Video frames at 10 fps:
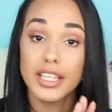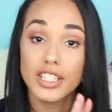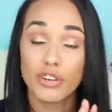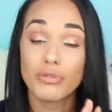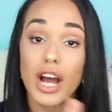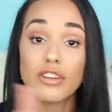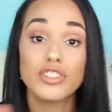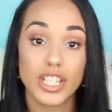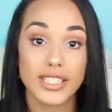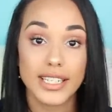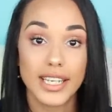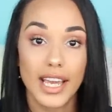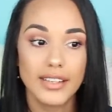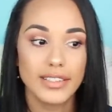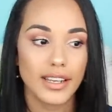this around just in
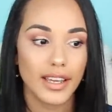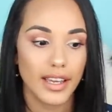case